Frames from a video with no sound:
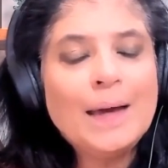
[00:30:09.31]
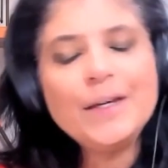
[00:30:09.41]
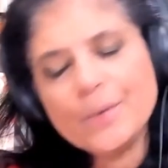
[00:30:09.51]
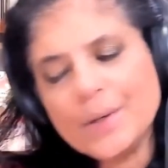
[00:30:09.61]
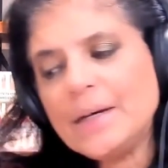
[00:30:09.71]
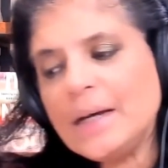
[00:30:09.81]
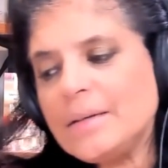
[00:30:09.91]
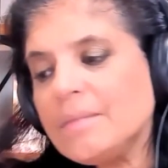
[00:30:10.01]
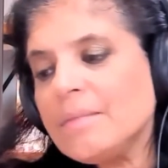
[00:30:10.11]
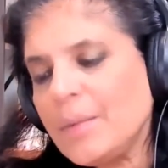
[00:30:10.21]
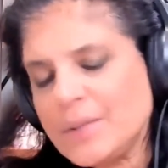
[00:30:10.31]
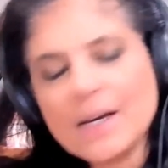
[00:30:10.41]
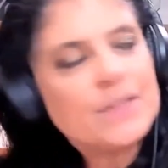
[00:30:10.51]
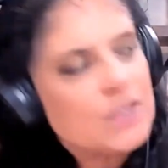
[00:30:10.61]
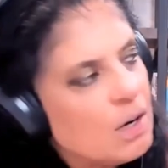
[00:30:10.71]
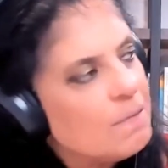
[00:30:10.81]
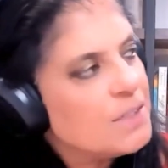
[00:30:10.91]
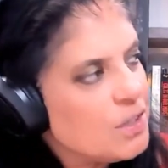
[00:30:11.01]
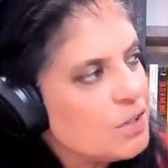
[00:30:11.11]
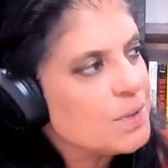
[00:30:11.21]
You know, I was having this
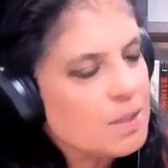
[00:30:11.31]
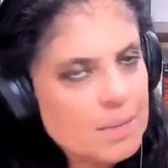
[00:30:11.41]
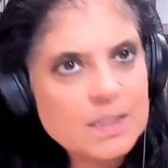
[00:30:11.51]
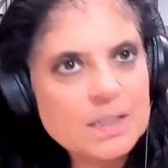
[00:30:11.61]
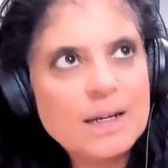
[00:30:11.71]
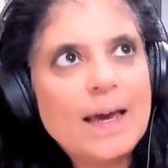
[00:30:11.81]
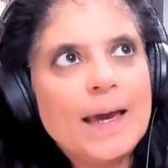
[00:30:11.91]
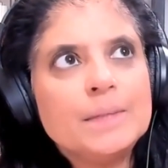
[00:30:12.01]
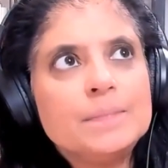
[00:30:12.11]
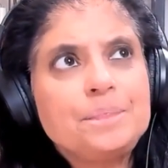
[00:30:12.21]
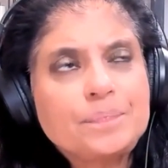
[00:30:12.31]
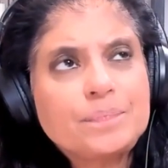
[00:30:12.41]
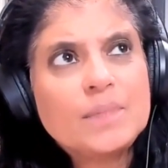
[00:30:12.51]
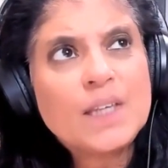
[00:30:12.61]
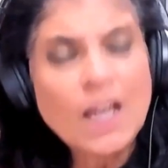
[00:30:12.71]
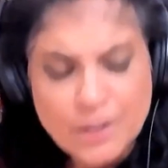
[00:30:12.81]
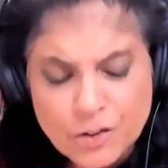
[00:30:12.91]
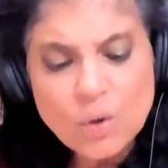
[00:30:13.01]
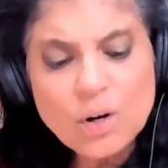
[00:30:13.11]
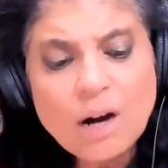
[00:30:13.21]
conversation with someone today. This
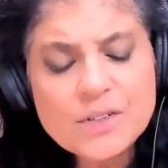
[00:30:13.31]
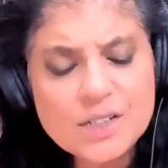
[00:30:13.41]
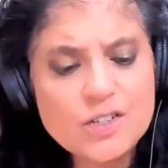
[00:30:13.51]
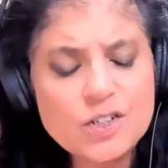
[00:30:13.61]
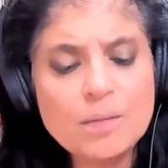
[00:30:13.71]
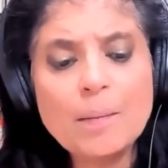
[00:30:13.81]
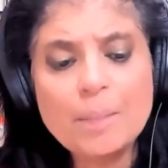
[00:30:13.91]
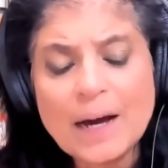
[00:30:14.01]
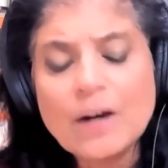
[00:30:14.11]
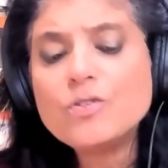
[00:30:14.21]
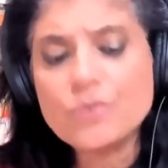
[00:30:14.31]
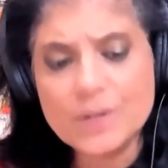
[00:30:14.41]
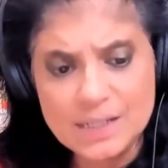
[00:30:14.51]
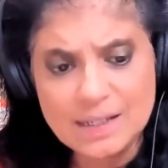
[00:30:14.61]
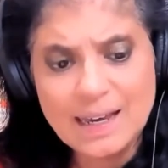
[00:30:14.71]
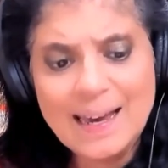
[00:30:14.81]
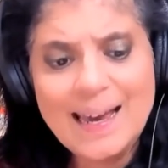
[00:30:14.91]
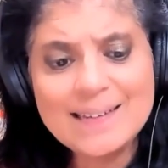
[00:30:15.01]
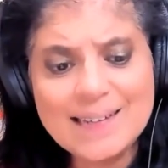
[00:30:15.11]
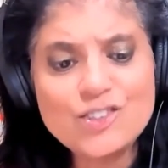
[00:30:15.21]
whole conversation about boundaries
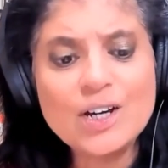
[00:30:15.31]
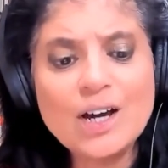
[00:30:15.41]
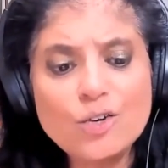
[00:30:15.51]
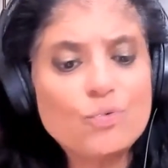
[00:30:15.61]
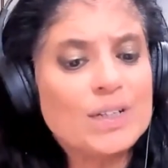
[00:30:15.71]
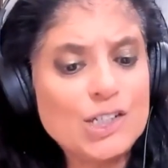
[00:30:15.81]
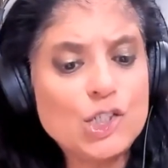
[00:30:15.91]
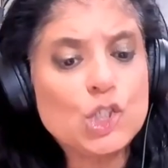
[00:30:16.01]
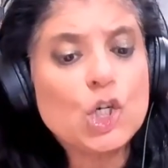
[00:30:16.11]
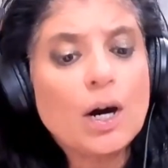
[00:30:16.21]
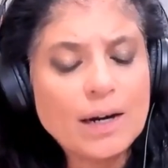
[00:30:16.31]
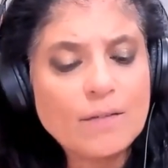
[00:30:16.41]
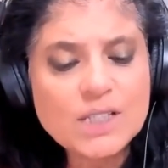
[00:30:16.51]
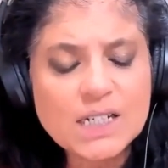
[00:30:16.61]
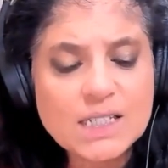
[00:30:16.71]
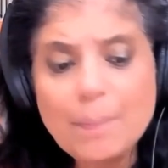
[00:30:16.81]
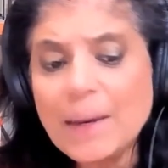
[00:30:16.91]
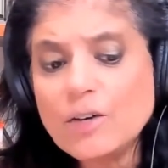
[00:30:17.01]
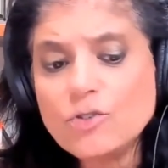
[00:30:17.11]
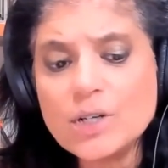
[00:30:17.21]
has actually gotten really dark. Everyone's like, set
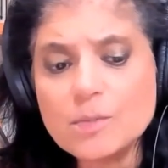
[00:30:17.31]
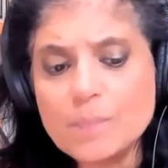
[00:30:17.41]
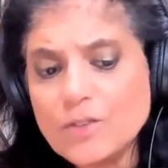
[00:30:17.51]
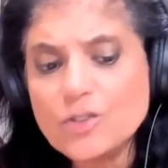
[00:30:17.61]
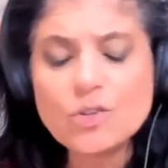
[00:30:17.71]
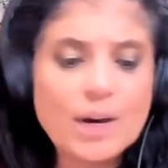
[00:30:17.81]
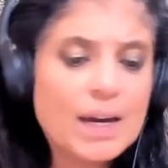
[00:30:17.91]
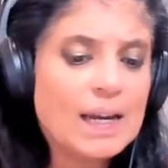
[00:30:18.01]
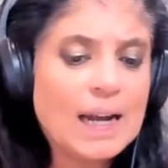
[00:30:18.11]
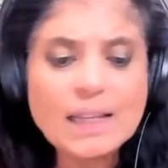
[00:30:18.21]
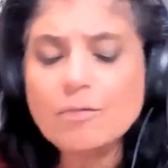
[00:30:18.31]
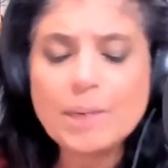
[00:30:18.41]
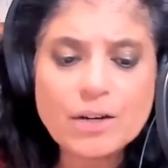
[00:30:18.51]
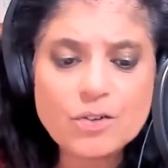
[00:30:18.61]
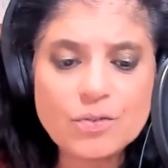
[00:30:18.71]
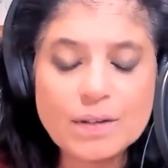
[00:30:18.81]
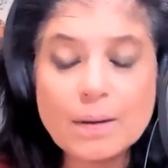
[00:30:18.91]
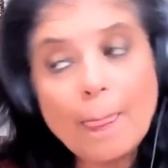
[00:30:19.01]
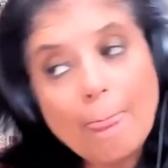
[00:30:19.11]
boundaries. Boundaries are great. I love boundaries.